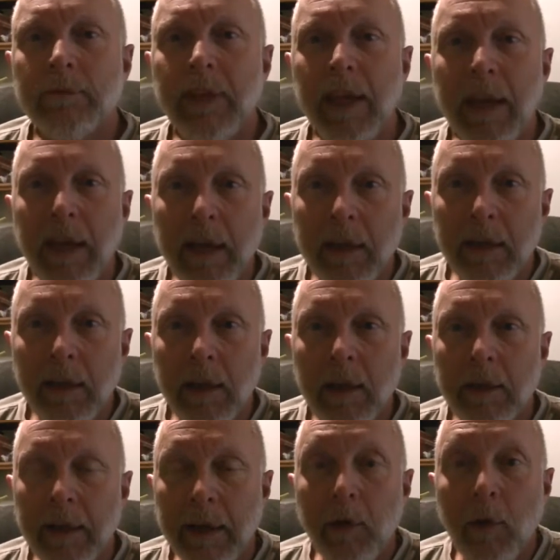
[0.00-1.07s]
and
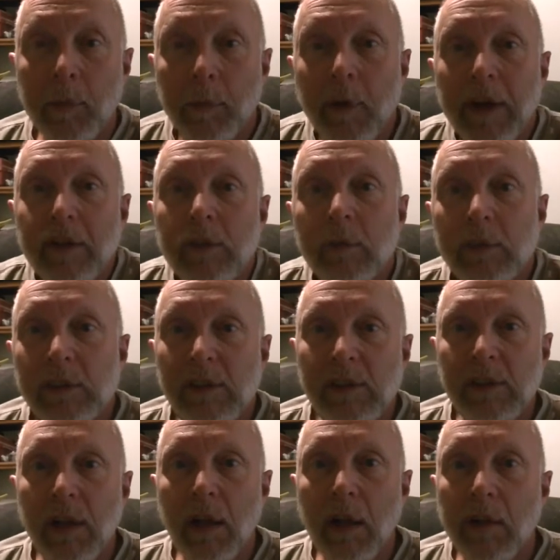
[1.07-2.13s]
uh, that corporation was
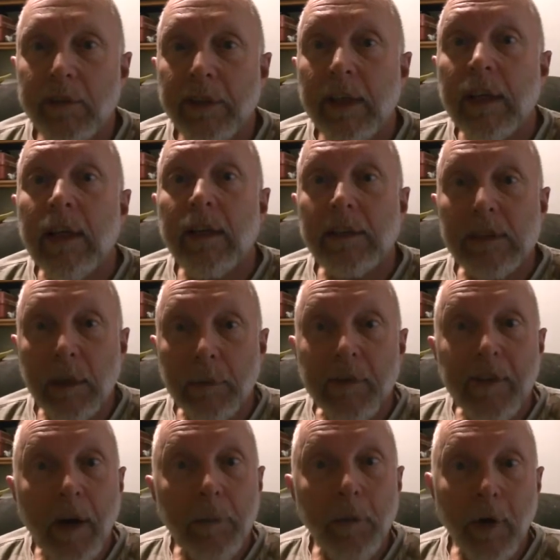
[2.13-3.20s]
dissolved. Some
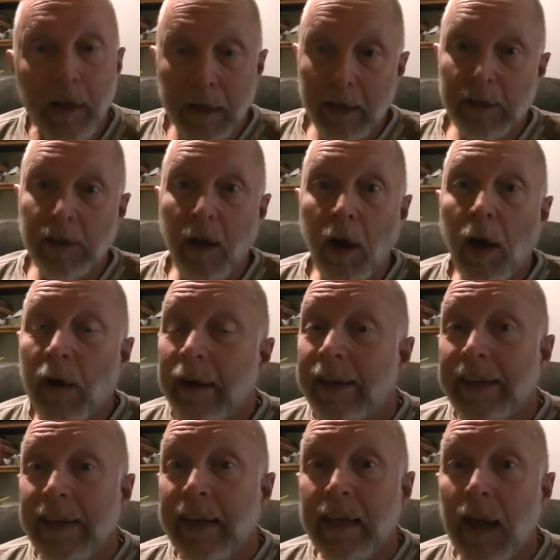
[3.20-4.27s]
of our products are
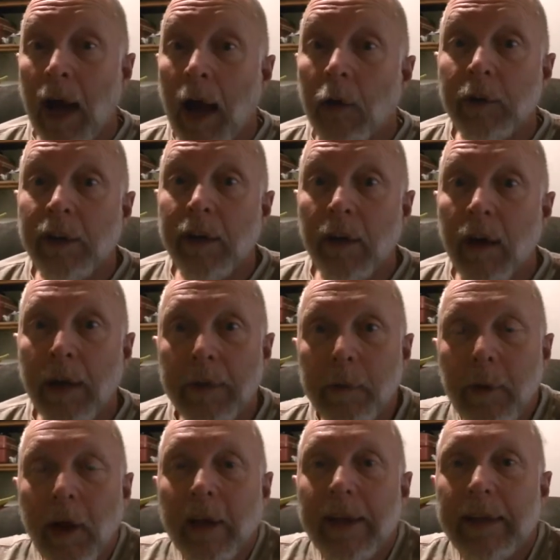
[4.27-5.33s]
indeed out there on the
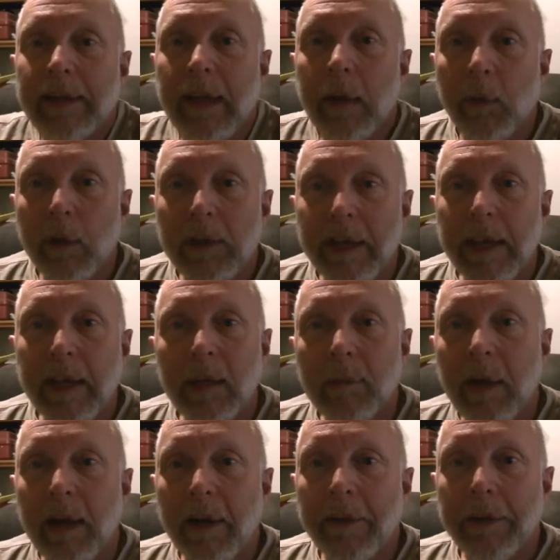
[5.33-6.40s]
market. They were taken
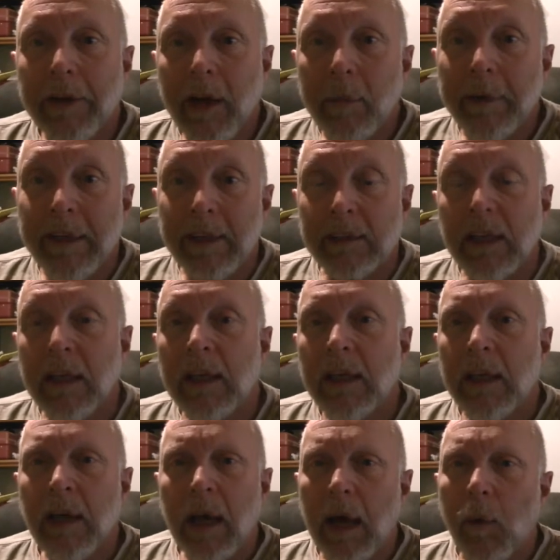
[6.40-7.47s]
by other companies.
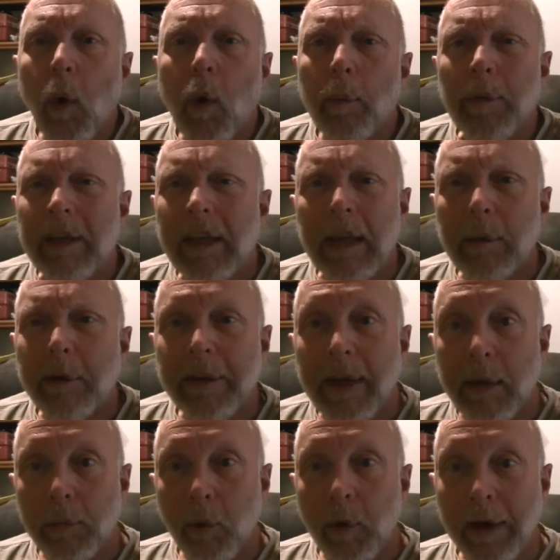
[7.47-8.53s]
I won't belabor
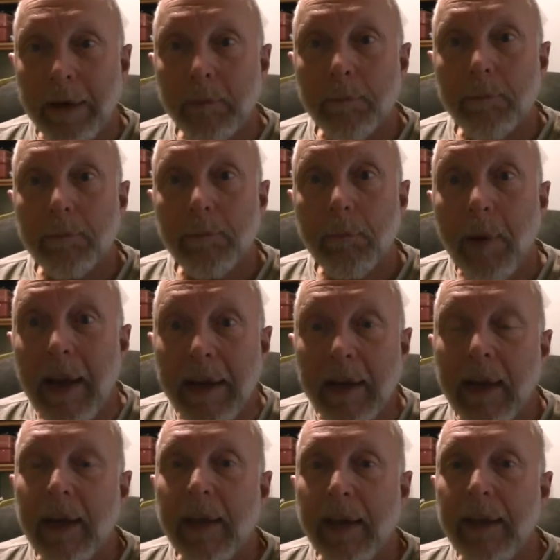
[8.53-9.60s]
that point. But
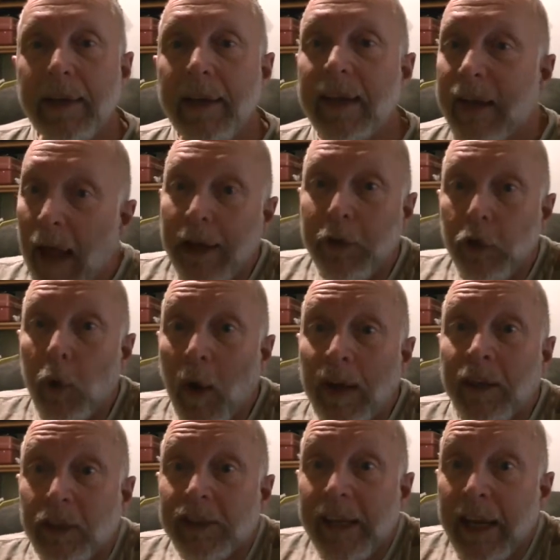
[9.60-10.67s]
indeed, I do
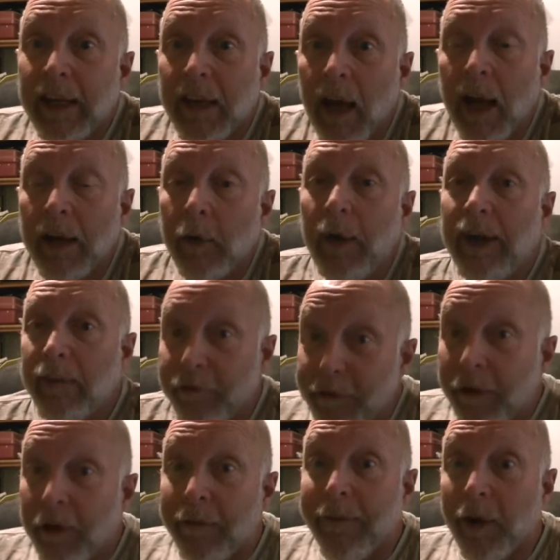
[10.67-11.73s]
understand concrete
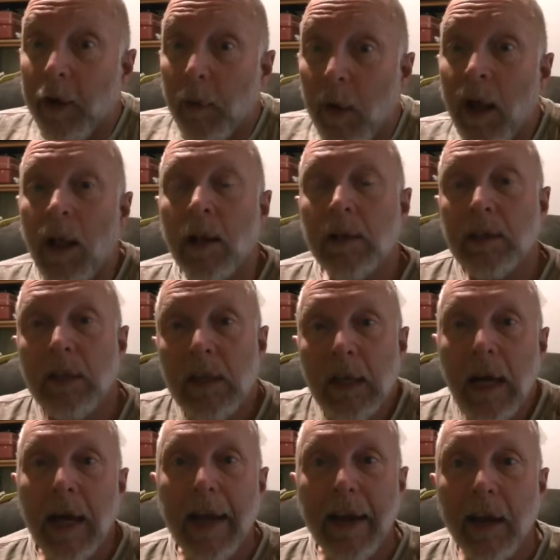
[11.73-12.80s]
very, very well.
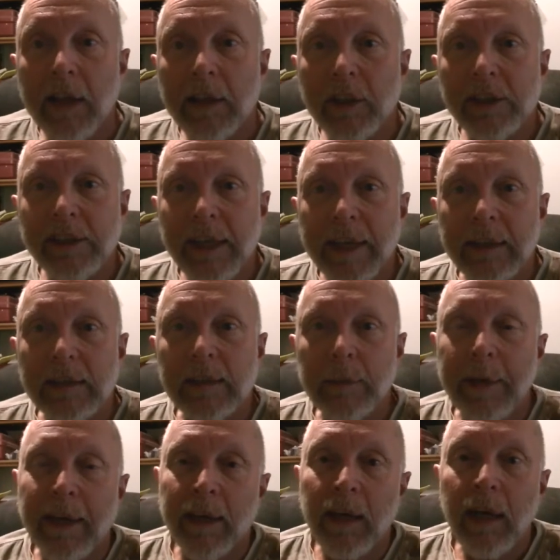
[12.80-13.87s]
I understand
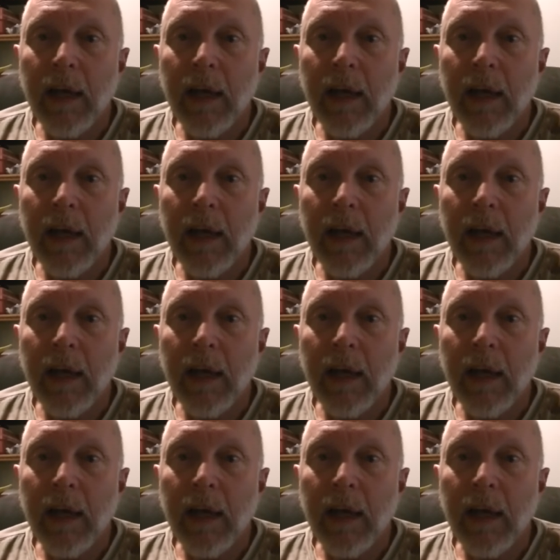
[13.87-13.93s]
cement.